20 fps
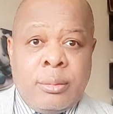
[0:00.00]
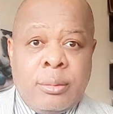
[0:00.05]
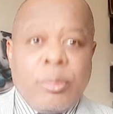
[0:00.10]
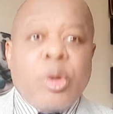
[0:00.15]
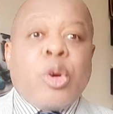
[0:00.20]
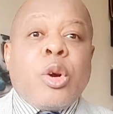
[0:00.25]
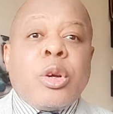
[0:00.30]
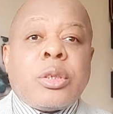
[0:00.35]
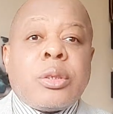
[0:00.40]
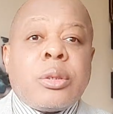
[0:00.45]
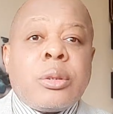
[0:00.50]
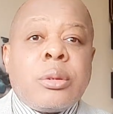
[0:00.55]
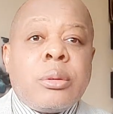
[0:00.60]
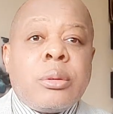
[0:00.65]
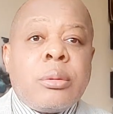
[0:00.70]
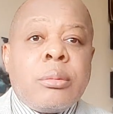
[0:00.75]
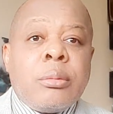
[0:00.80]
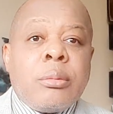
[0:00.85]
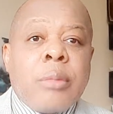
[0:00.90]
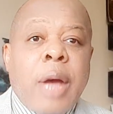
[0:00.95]
Because
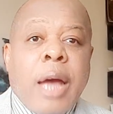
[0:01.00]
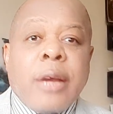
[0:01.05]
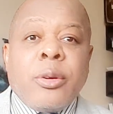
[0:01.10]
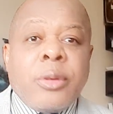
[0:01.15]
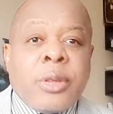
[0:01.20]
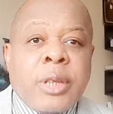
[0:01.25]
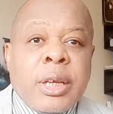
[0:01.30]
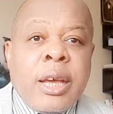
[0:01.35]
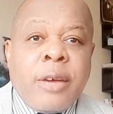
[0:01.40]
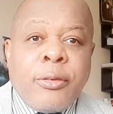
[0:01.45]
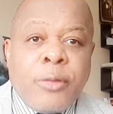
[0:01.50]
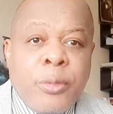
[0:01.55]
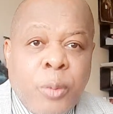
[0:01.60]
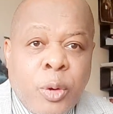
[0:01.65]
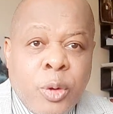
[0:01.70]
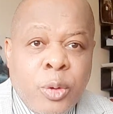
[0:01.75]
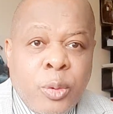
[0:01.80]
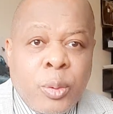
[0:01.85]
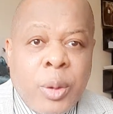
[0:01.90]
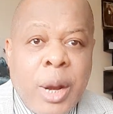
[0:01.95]
I don't think
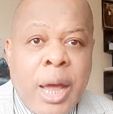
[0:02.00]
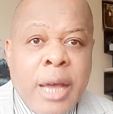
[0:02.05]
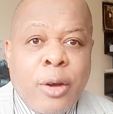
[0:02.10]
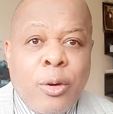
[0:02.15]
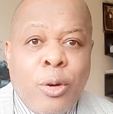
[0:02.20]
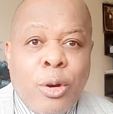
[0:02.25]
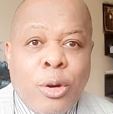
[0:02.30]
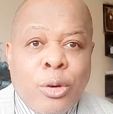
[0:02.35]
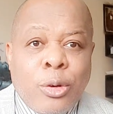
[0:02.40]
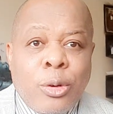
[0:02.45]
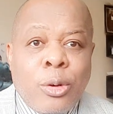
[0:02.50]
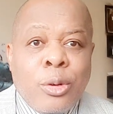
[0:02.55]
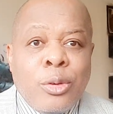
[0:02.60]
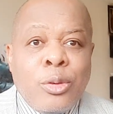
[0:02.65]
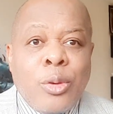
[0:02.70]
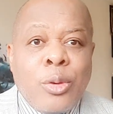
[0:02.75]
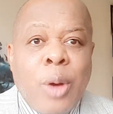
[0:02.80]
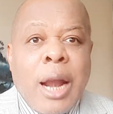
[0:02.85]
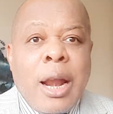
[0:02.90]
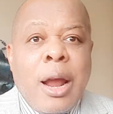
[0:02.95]
everybody will like okra.
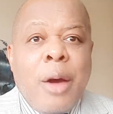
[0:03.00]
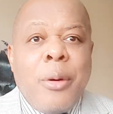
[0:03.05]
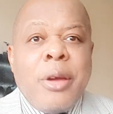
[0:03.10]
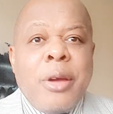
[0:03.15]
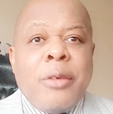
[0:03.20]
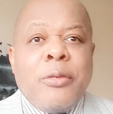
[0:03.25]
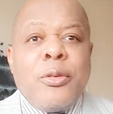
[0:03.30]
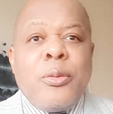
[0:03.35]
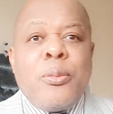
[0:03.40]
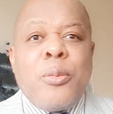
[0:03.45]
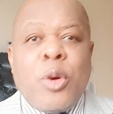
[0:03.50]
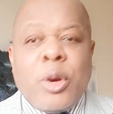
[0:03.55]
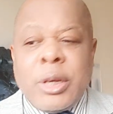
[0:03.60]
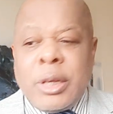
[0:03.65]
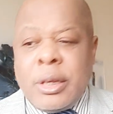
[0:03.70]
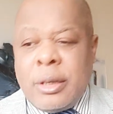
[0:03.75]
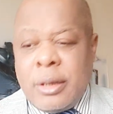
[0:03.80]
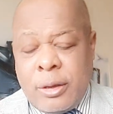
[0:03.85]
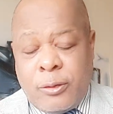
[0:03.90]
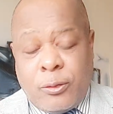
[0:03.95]
You allow
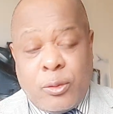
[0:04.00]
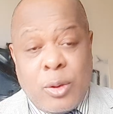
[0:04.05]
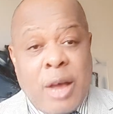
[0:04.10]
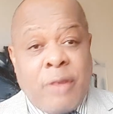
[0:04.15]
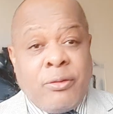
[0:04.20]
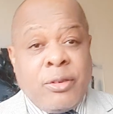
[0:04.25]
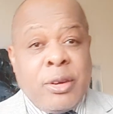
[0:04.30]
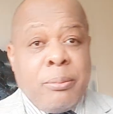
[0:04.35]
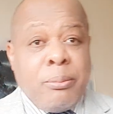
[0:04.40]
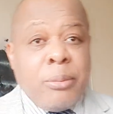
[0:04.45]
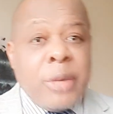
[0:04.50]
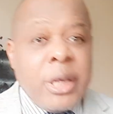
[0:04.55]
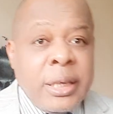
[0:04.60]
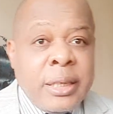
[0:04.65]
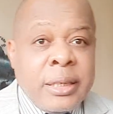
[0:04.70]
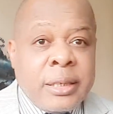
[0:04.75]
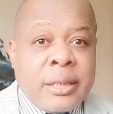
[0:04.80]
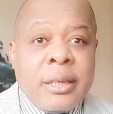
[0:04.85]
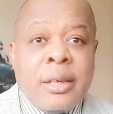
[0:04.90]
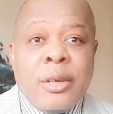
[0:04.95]
everybody, if you have the
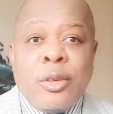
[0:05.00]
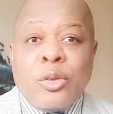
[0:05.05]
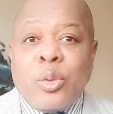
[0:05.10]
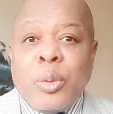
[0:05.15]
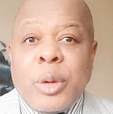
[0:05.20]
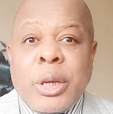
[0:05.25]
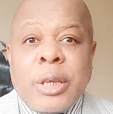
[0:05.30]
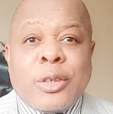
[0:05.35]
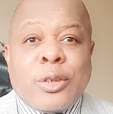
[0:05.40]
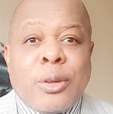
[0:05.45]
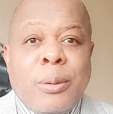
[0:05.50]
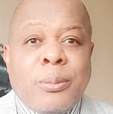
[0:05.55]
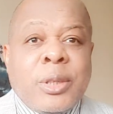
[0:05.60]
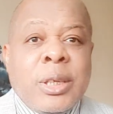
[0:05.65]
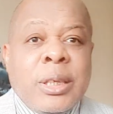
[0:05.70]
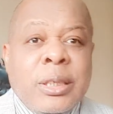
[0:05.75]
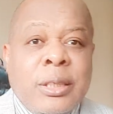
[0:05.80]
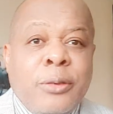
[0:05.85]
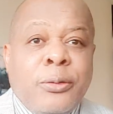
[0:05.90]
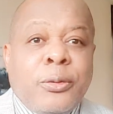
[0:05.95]
means to eat
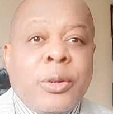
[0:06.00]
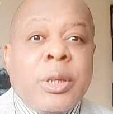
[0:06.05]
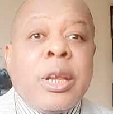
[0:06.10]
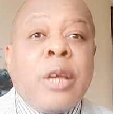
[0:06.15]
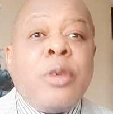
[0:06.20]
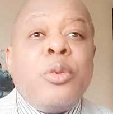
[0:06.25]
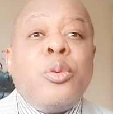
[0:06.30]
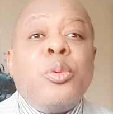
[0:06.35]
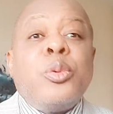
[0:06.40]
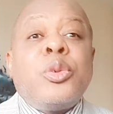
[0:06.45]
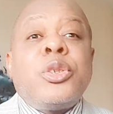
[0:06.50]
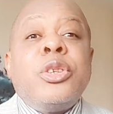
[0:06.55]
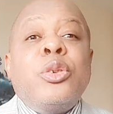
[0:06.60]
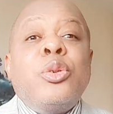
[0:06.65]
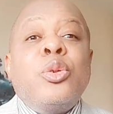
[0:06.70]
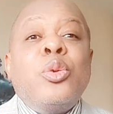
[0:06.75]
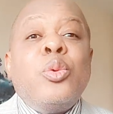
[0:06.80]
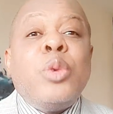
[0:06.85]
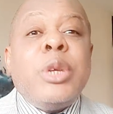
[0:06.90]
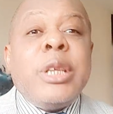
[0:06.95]
something different, then you see
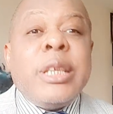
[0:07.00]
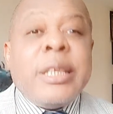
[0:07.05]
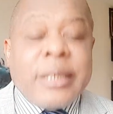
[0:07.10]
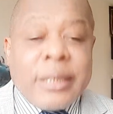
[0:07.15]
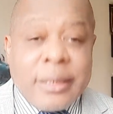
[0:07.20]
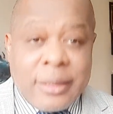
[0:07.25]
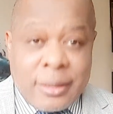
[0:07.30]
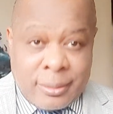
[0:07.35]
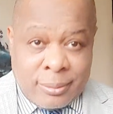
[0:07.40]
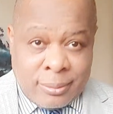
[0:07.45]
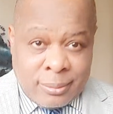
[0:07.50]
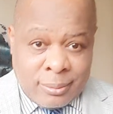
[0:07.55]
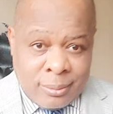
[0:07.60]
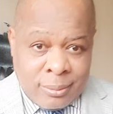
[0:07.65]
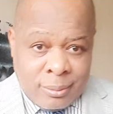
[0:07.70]
unity.